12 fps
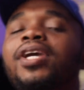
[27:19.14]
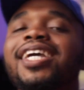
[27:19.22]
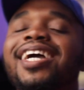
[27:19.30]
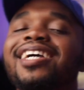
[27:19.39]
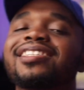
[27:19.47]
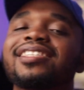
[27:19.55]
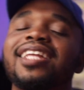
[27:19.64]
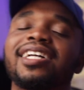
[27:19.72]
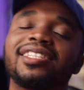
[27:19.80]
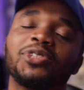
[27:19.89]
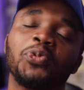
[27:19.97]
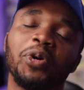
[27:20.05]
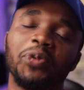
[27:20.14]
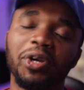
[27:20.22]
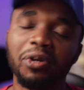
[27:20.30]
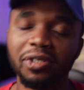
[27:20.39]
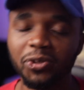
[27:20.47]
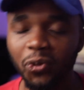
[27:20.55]
guys, that is where we're
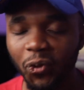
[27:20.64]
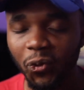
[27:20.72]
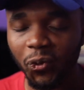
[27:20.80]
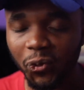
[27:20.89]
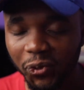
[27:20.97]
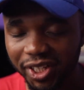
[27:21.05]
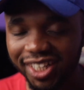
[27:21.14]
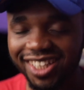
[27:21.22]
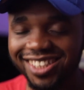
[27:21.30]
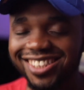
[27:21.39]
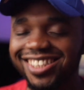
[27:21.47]
going to hold it.